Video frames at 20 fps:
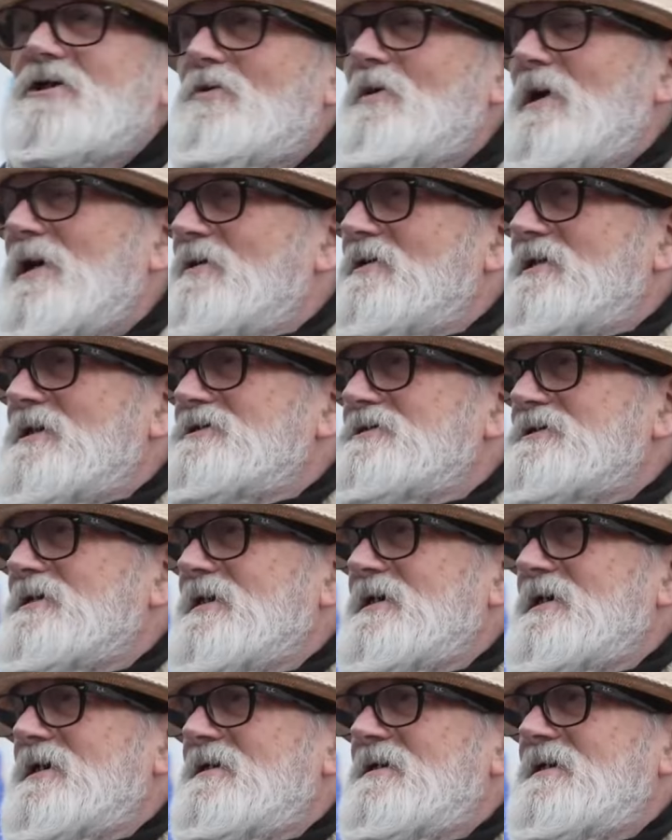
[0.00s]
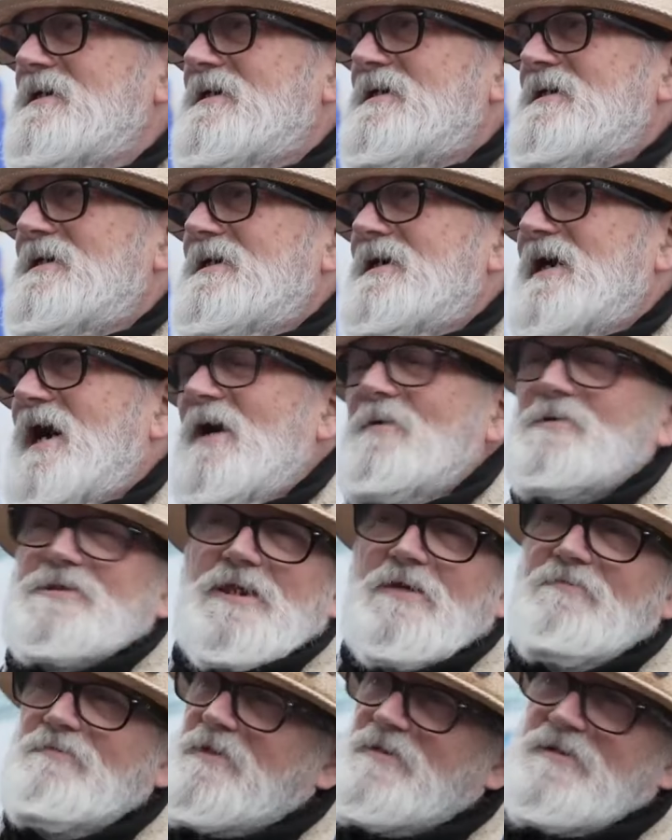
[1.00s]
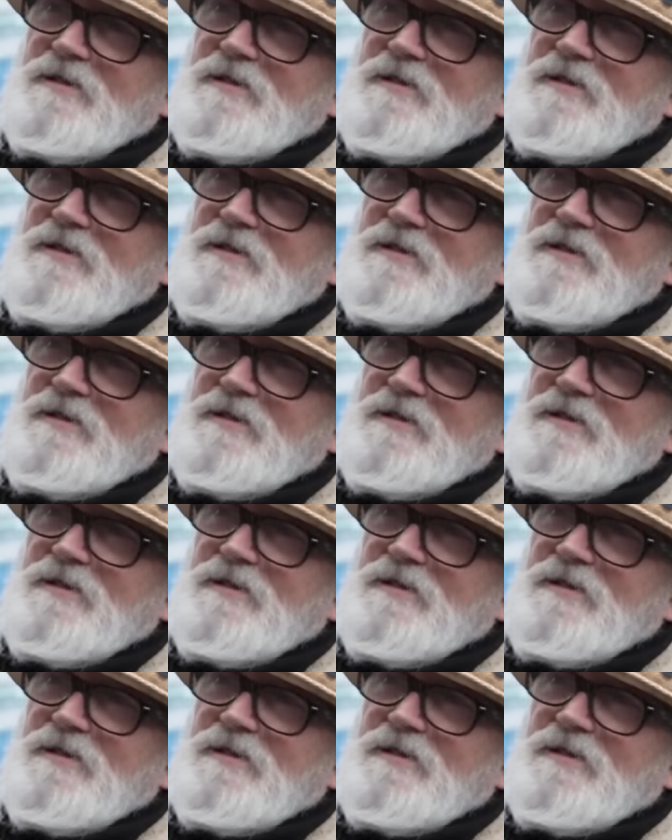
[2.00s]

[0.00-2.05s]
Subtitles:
Quite honestly, I was never a